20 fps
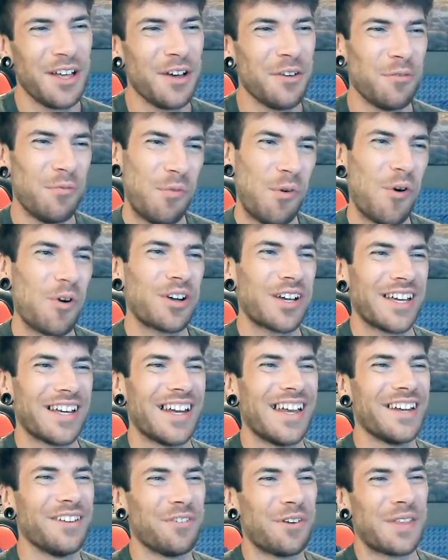walking
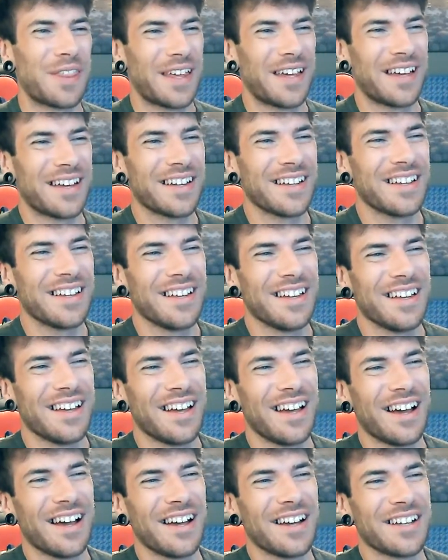in with it.
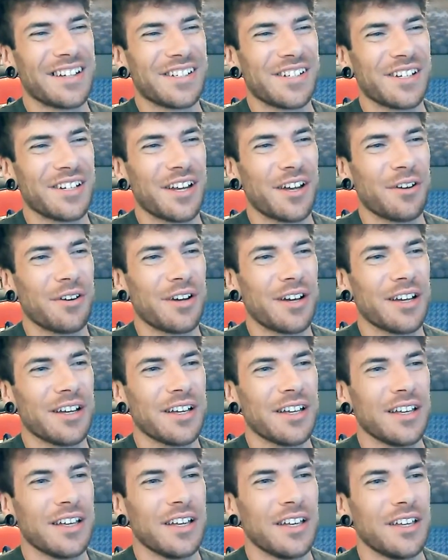Shanoa,
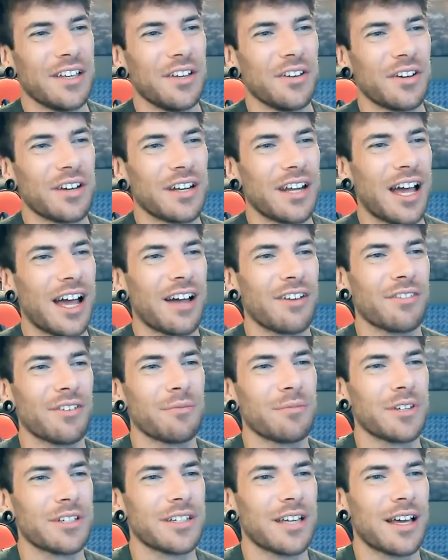you can have him,
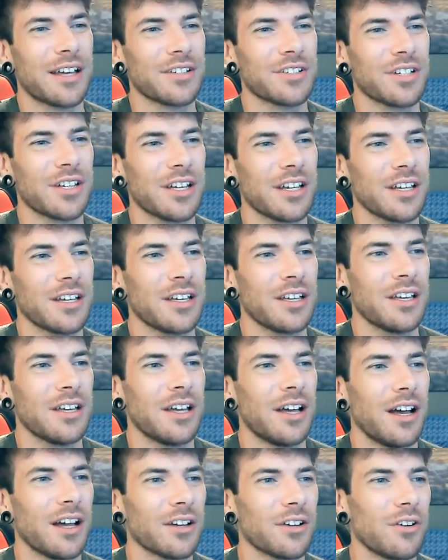Natasha.
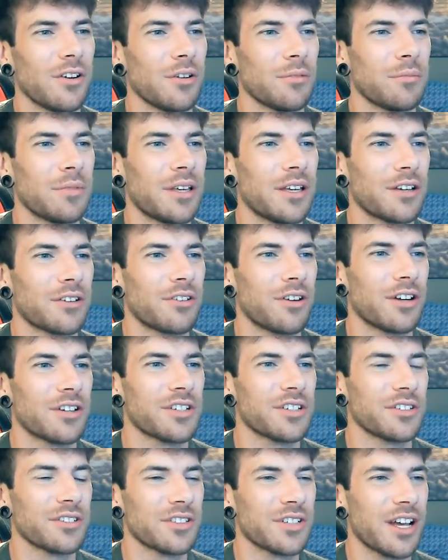I got me a crush
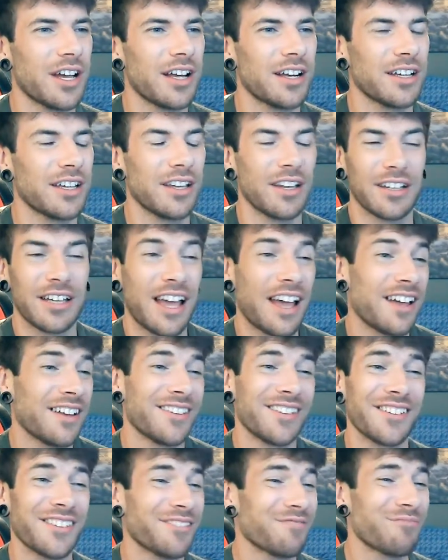on Charlie.
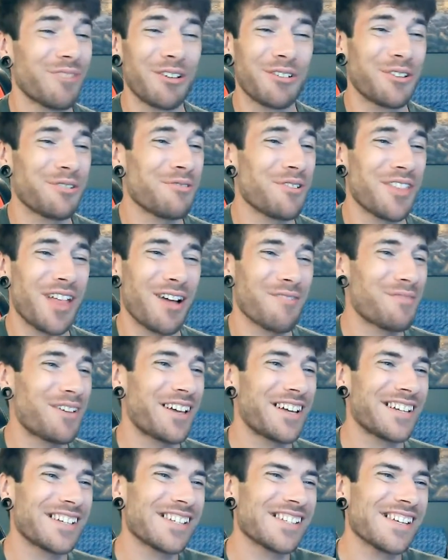Again, don't know what that
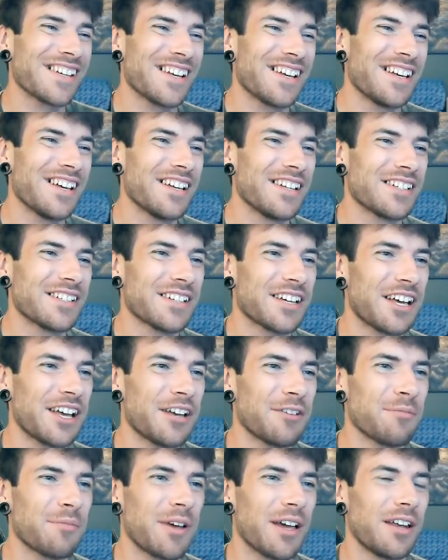means.
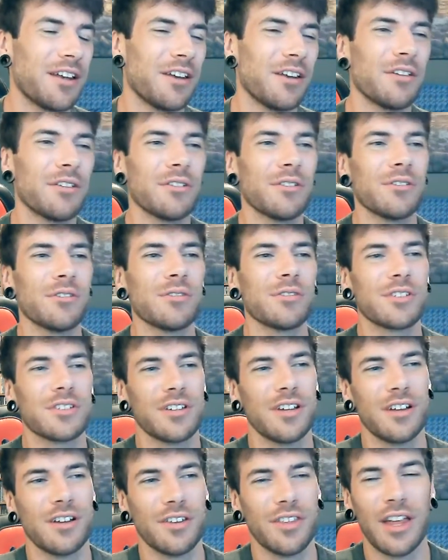Skip, hello,
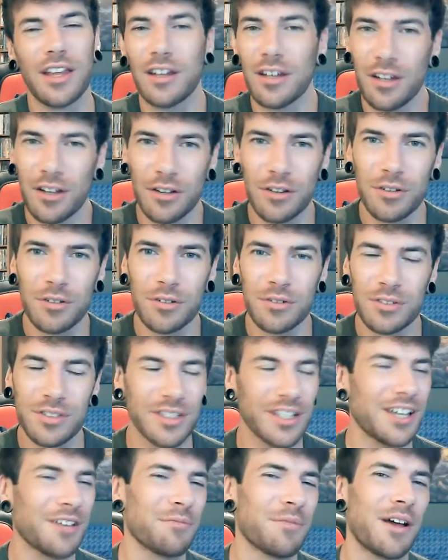Sloth. Hello,
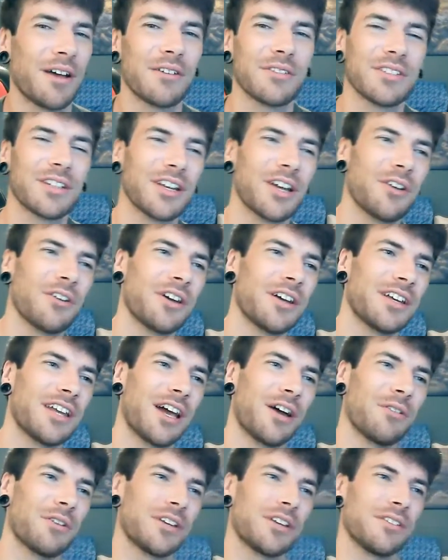Skip. How's it going?
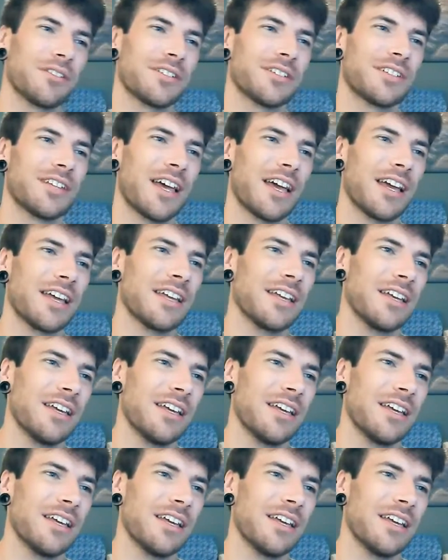How are you today?